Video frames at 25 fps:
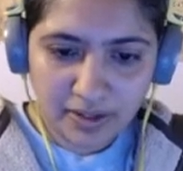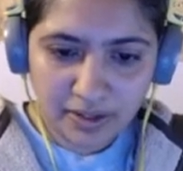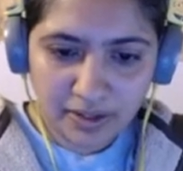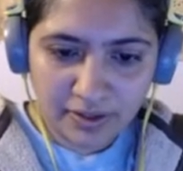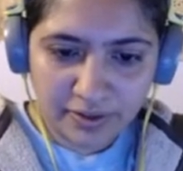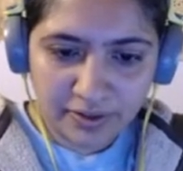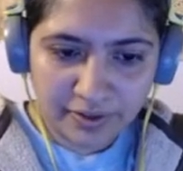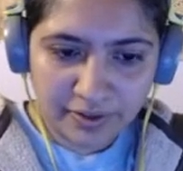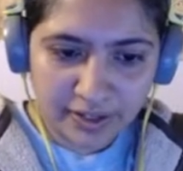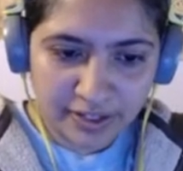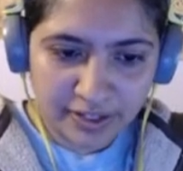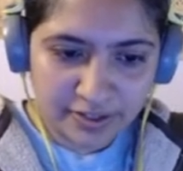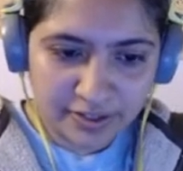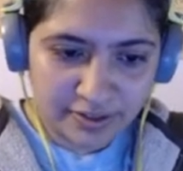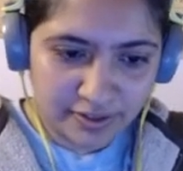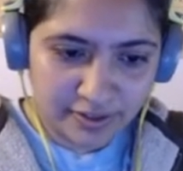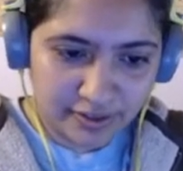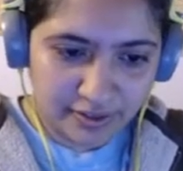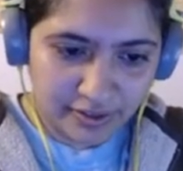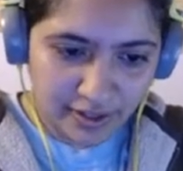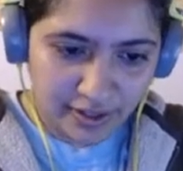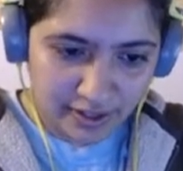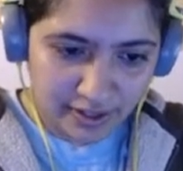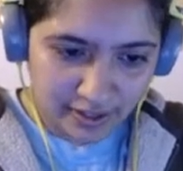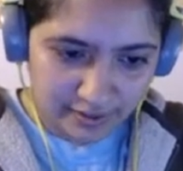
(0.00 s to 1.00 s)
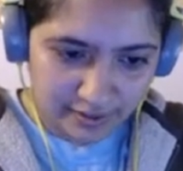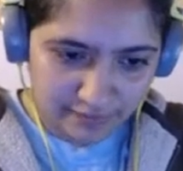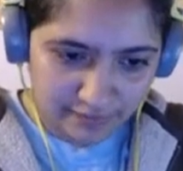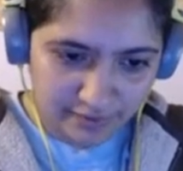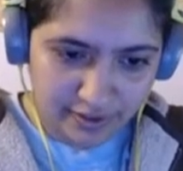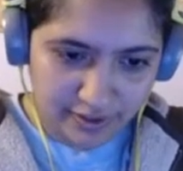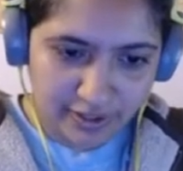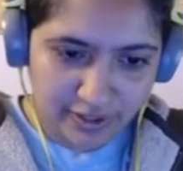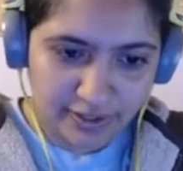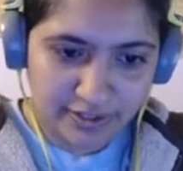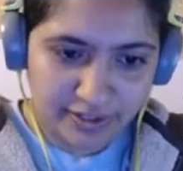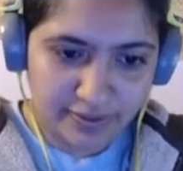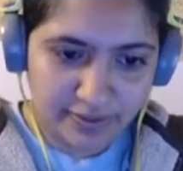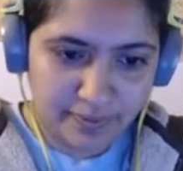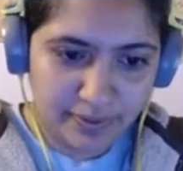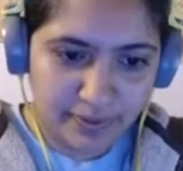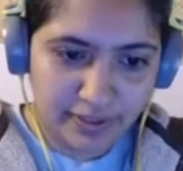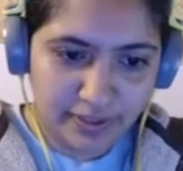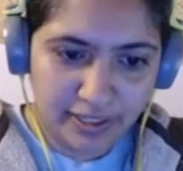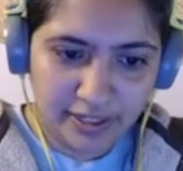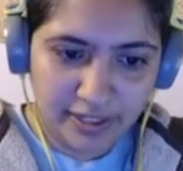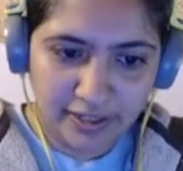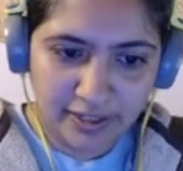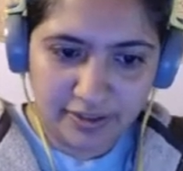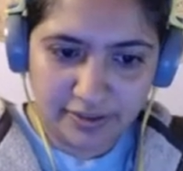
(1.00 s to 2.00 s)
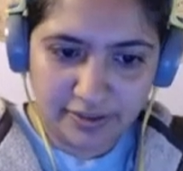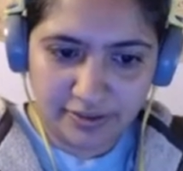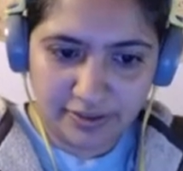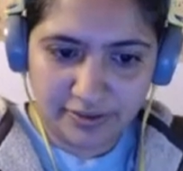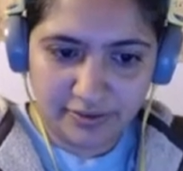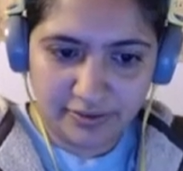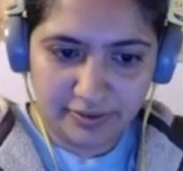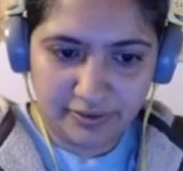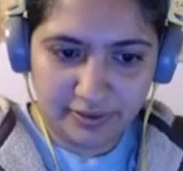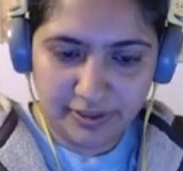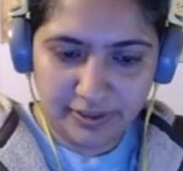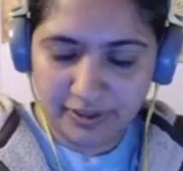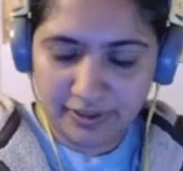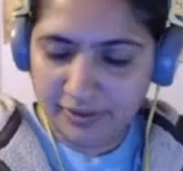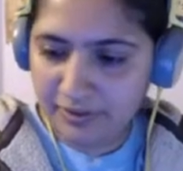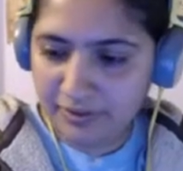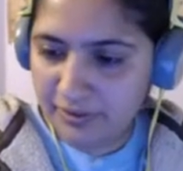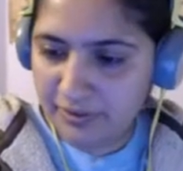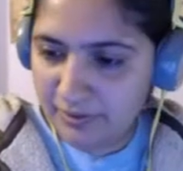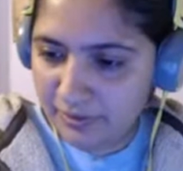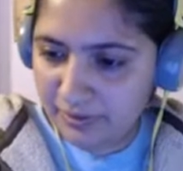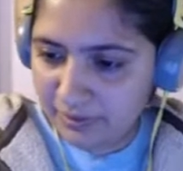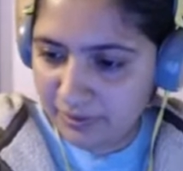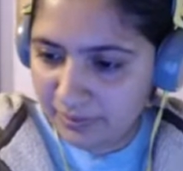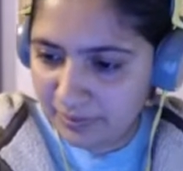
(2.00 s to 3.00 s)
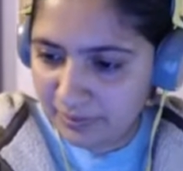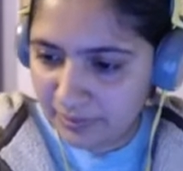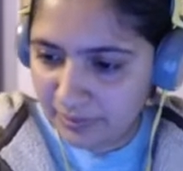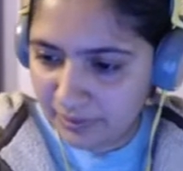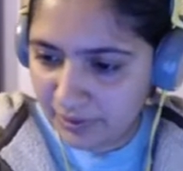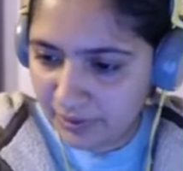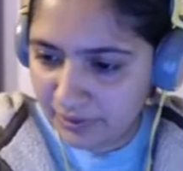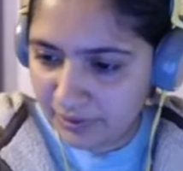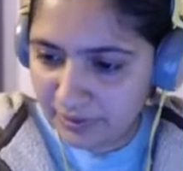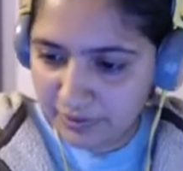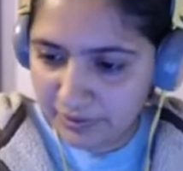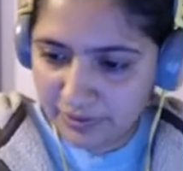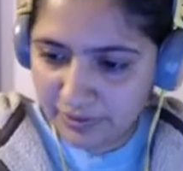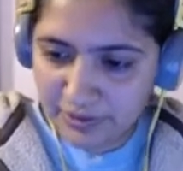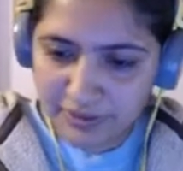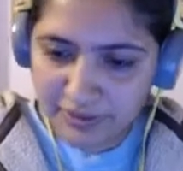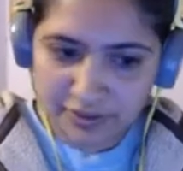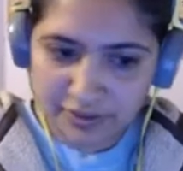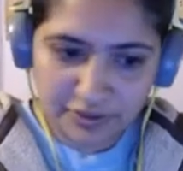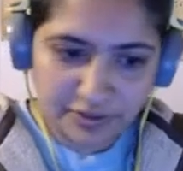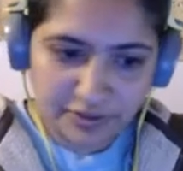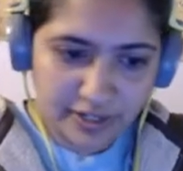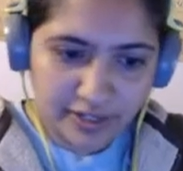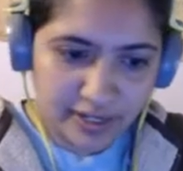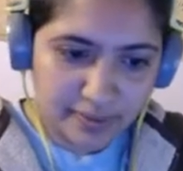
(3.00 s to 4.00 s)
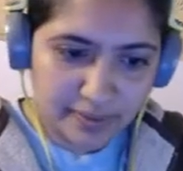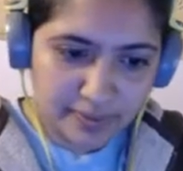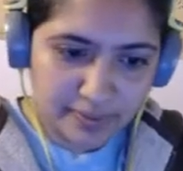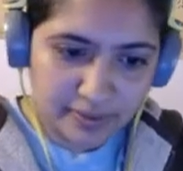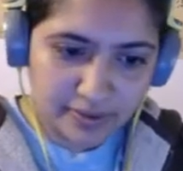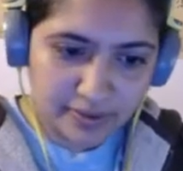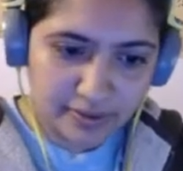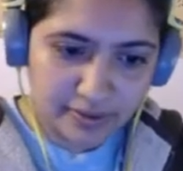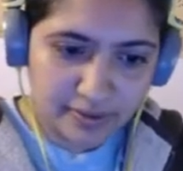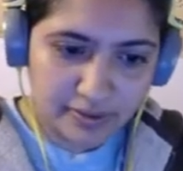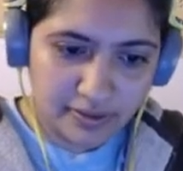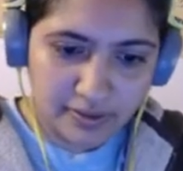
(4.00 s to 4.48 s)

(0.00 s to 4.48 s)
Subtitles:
green. So you know, I forgot to put that here, so we'll go over to straps.